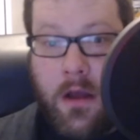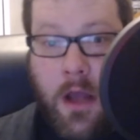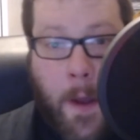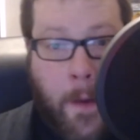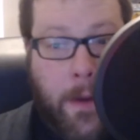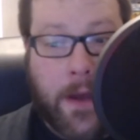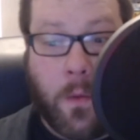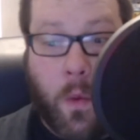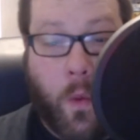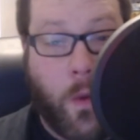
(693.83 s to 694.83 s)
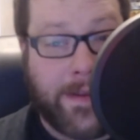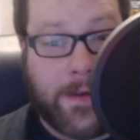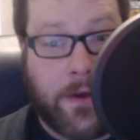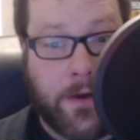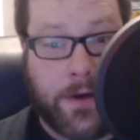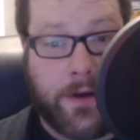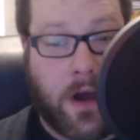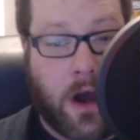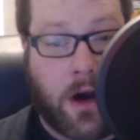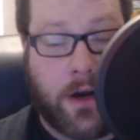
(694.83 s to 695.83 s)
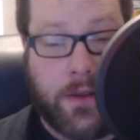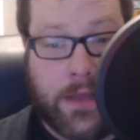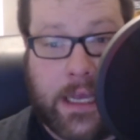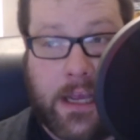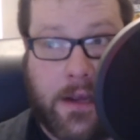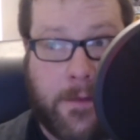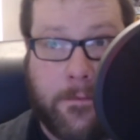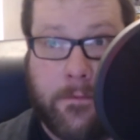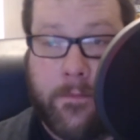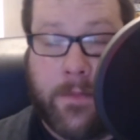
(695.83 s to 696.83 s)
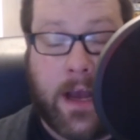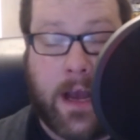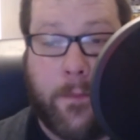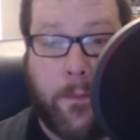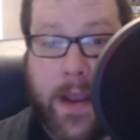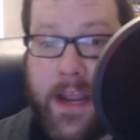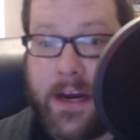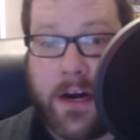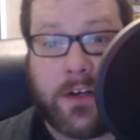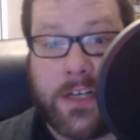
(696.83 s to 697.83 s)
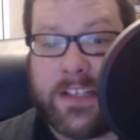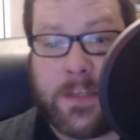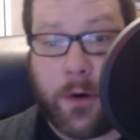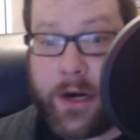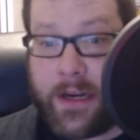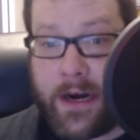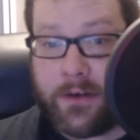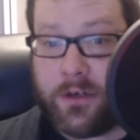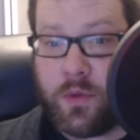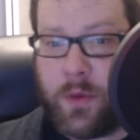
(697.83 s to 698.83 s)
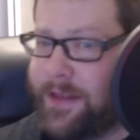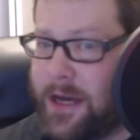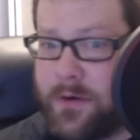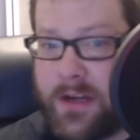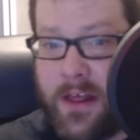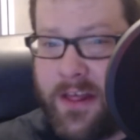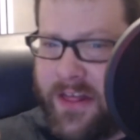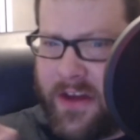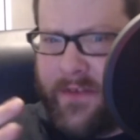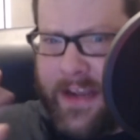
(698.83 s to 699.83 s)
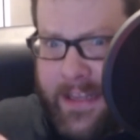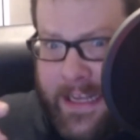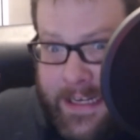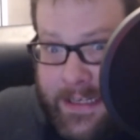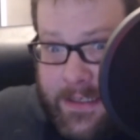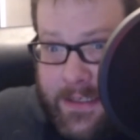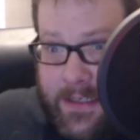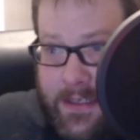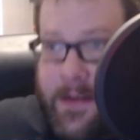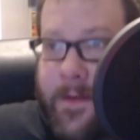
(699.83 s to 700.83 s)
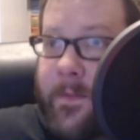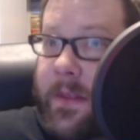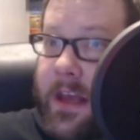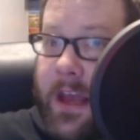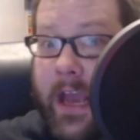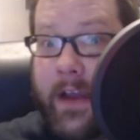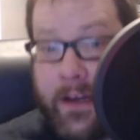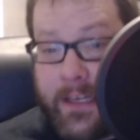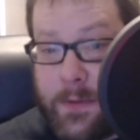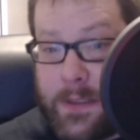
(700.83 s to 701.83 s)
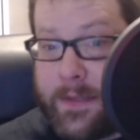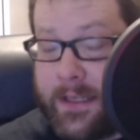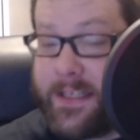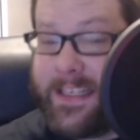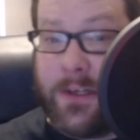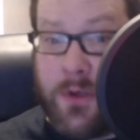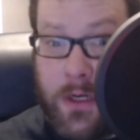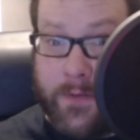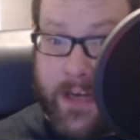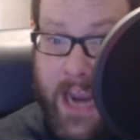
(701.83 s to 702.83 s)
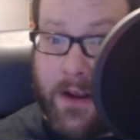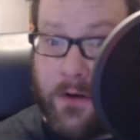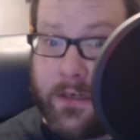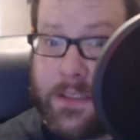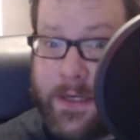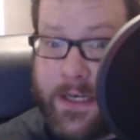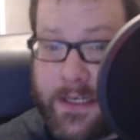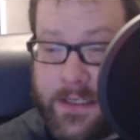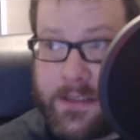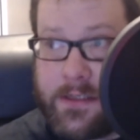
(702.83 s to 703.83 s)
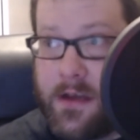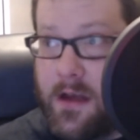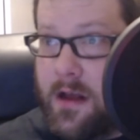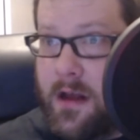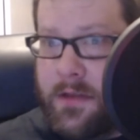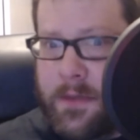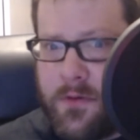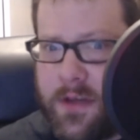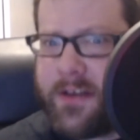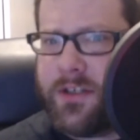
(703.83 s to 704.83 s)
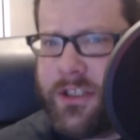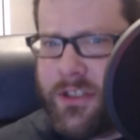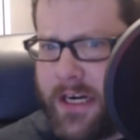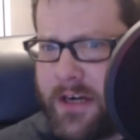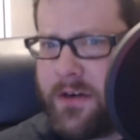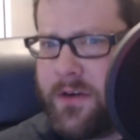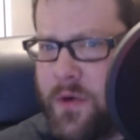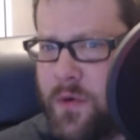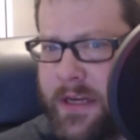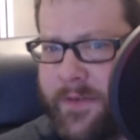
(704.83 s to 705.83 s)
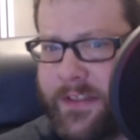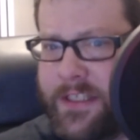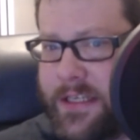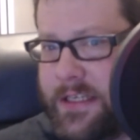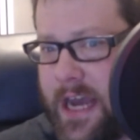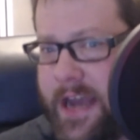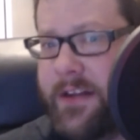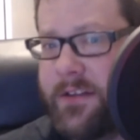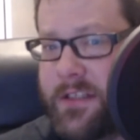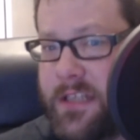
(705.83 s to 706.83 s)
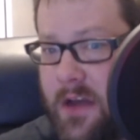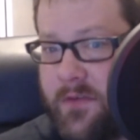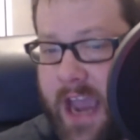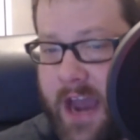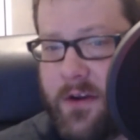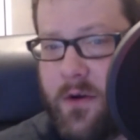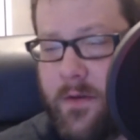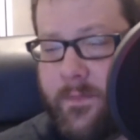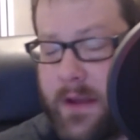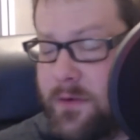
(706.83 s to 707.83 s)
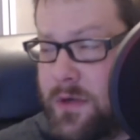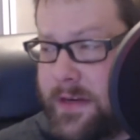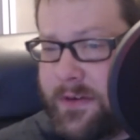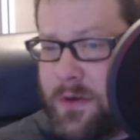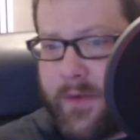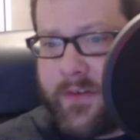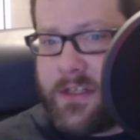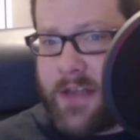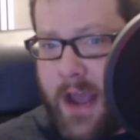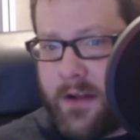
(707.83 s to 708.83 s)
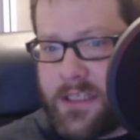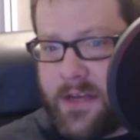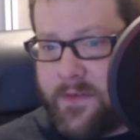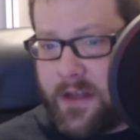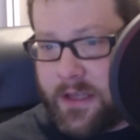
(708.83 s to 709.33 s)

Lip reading: But what good are the main characters and the supporting characters without the villains? And I'm going to be splitting this into two different categories because they both kind of share two different styles of two different styles of villain.